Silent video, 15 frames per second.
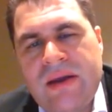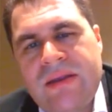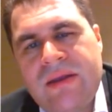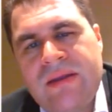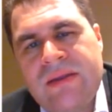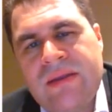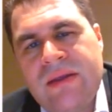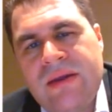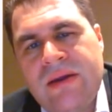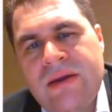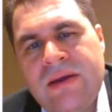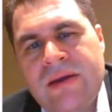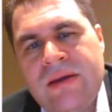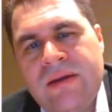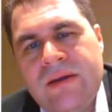Gaussian
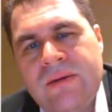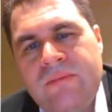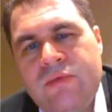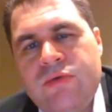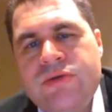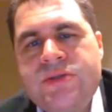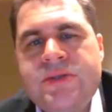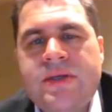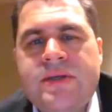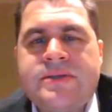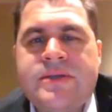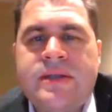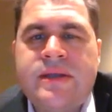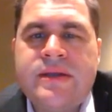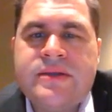boosting,
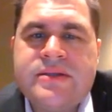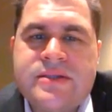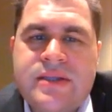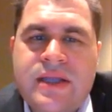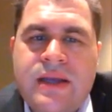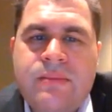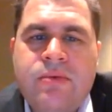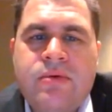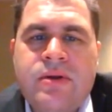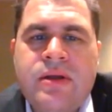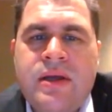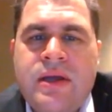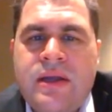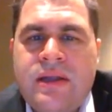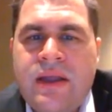the nearest neighbor,
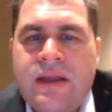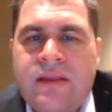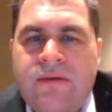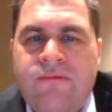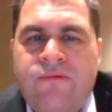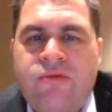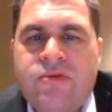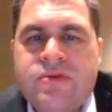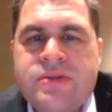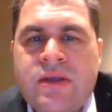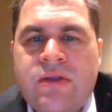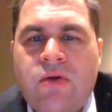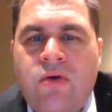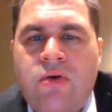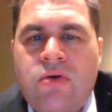random forest,
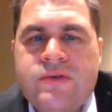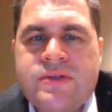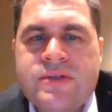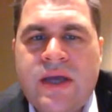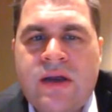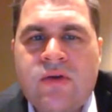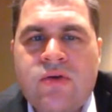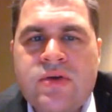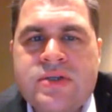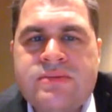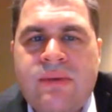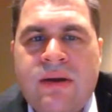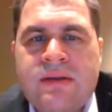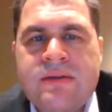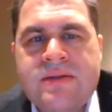and always
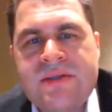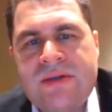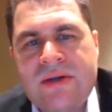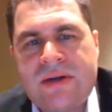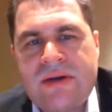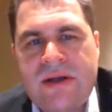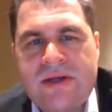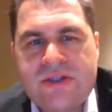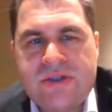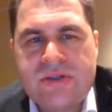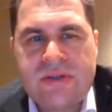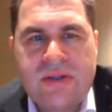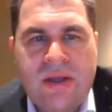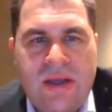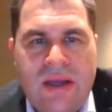algorithm under the
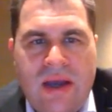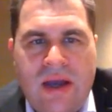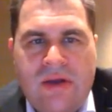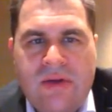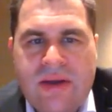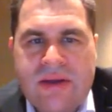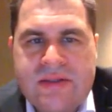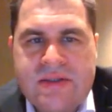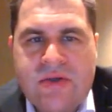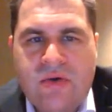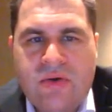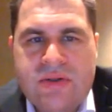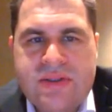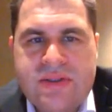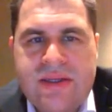regression. And you can see
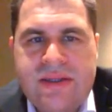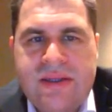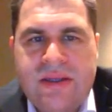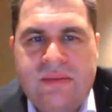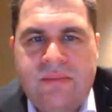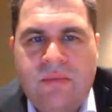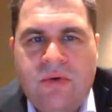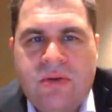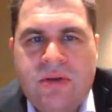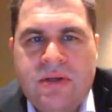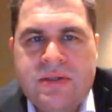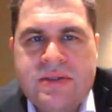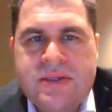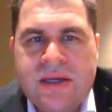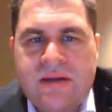all the linear
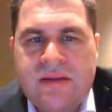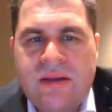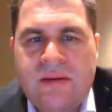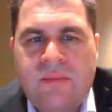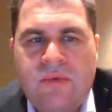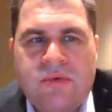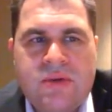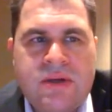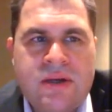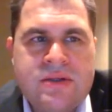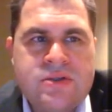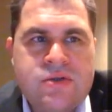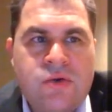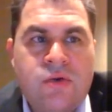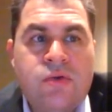models, the kernel model,
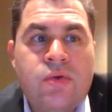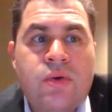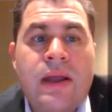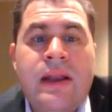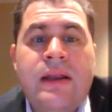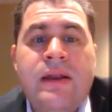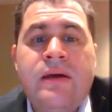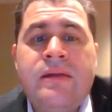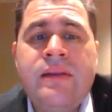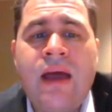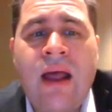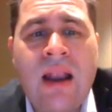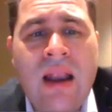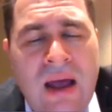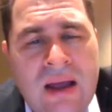and so on. You can learn
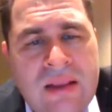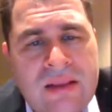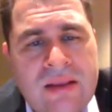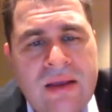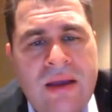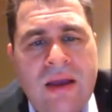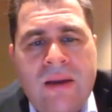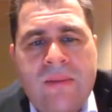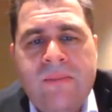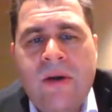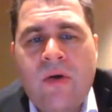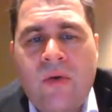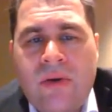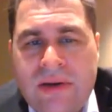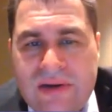a lot
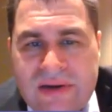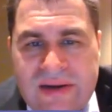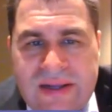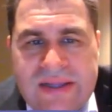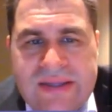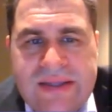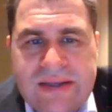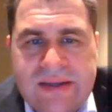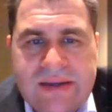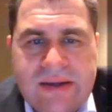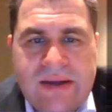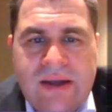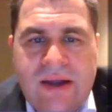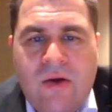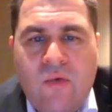by only reading
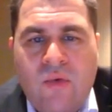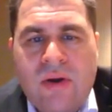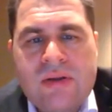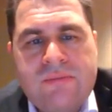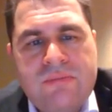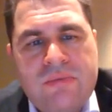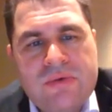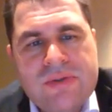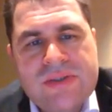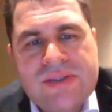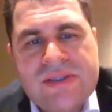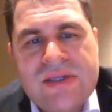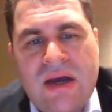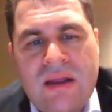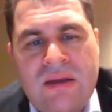what
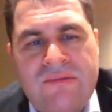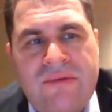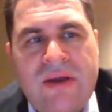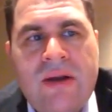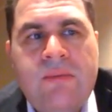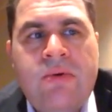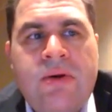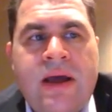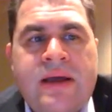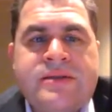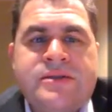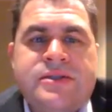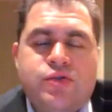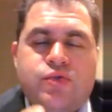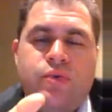processes are available,
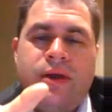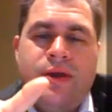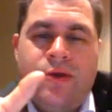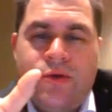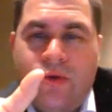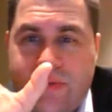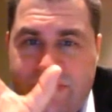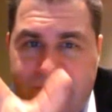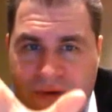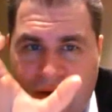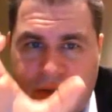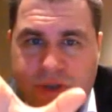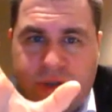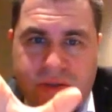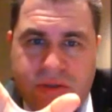and this way you know the
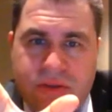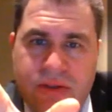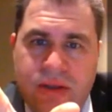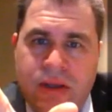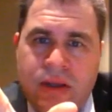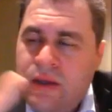function,